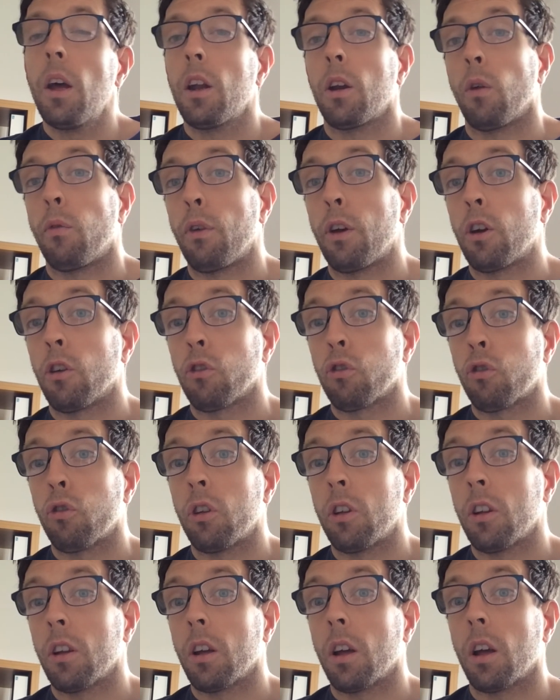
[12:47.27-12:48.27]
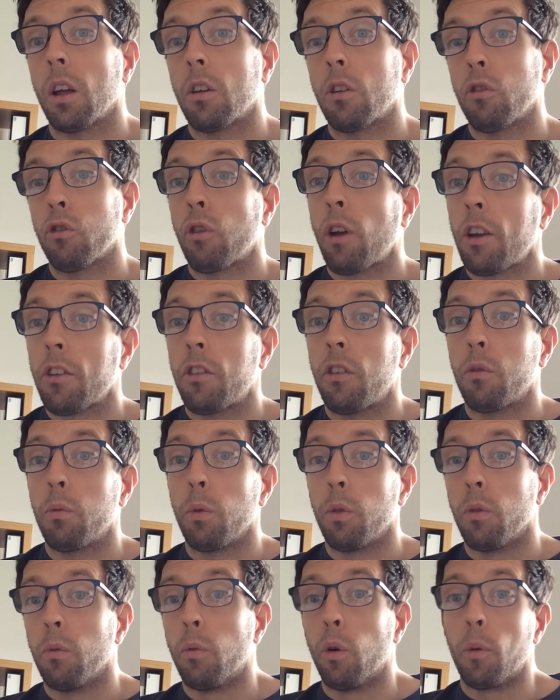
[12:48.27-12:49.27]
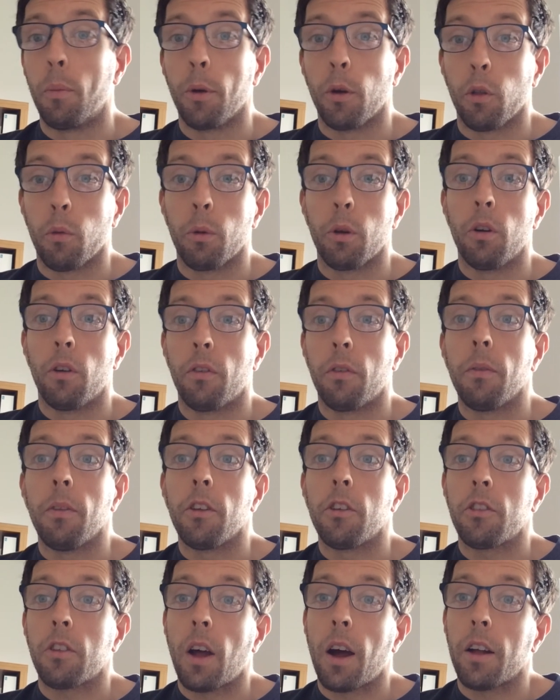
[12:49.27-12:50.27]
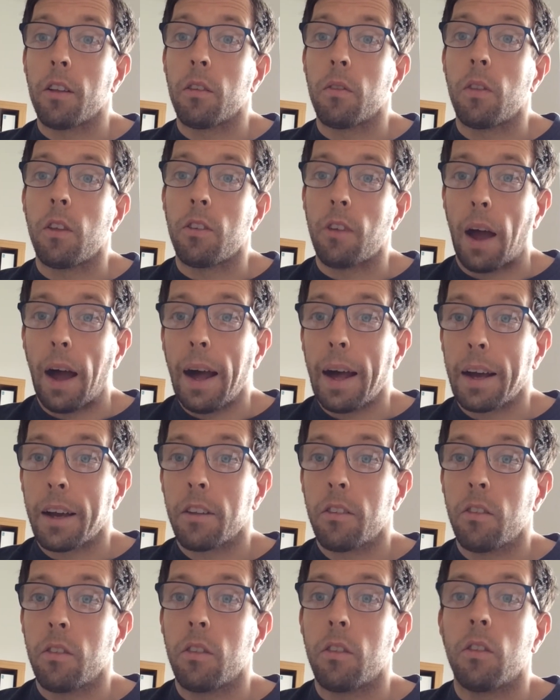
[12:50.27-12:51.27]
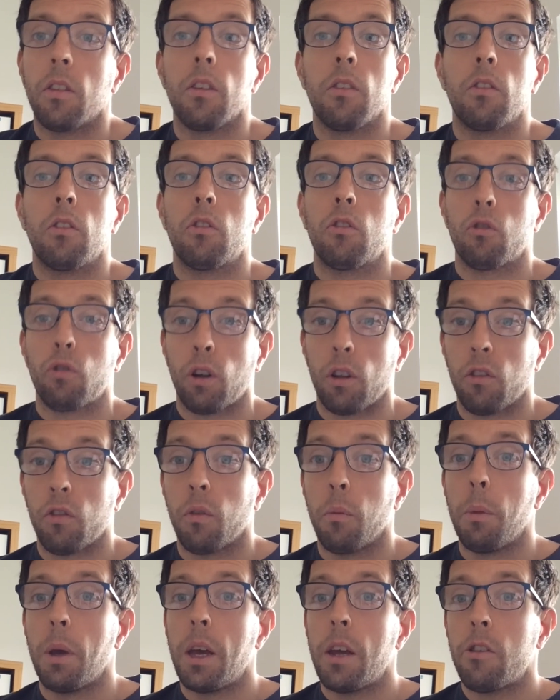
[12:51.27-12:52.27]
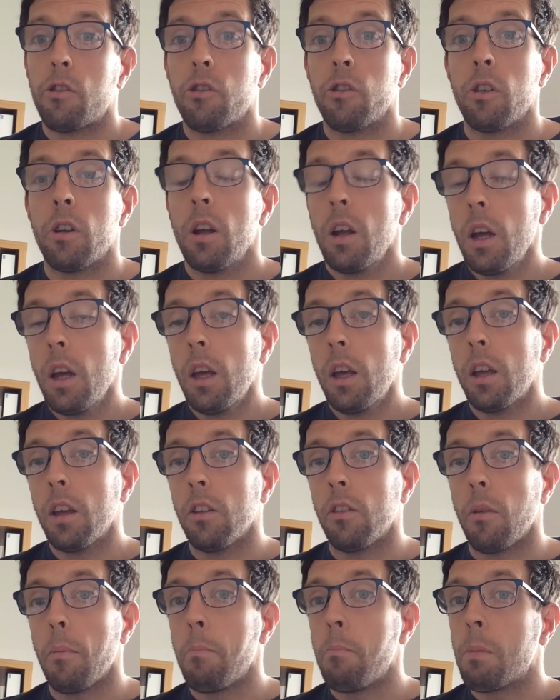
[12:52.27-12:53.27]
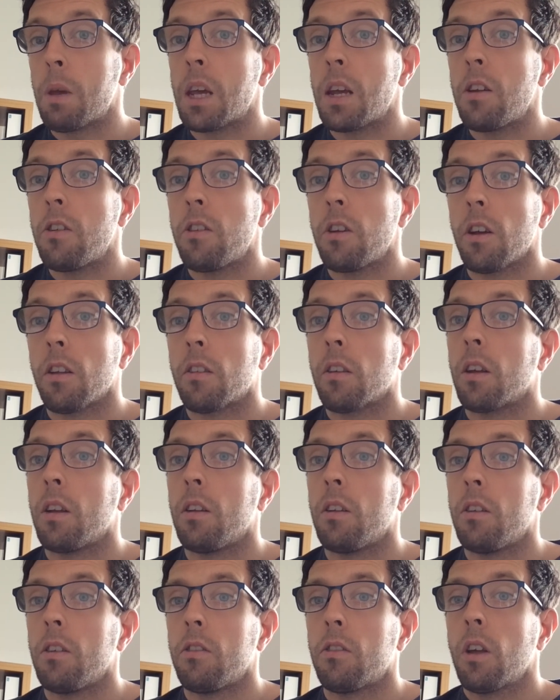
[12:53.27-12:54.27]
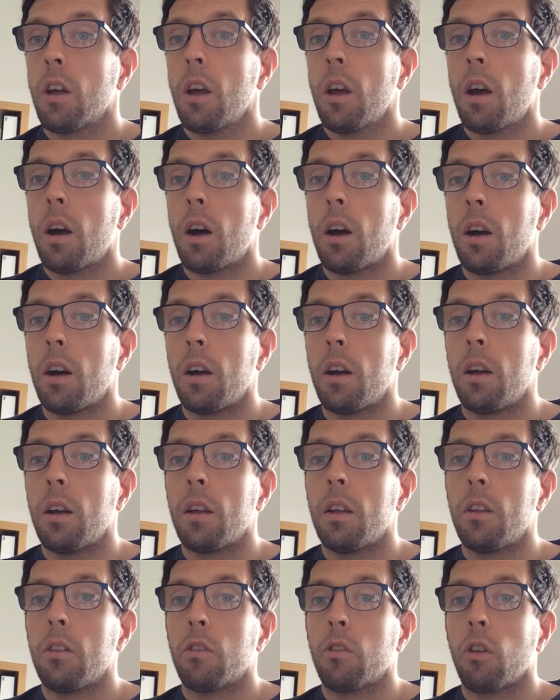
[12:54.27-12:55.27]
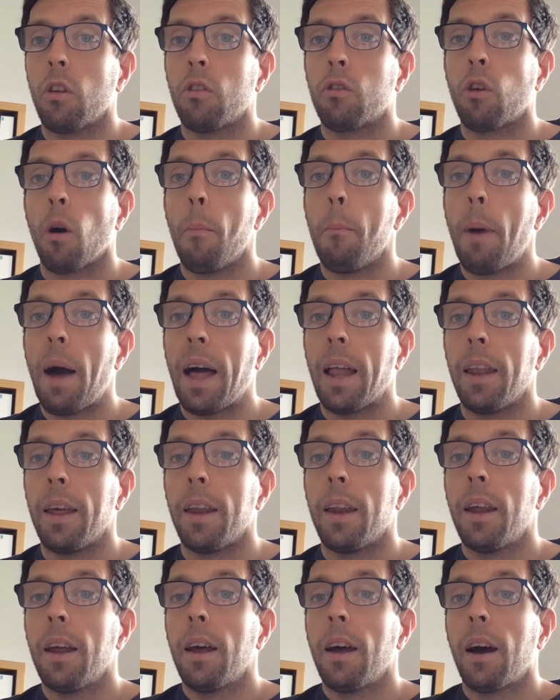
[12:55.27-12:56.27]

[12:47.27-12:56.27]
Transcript: Now if we contrast this with the Romeo that we know from the start of this act, the transformation is immediate and is compelling.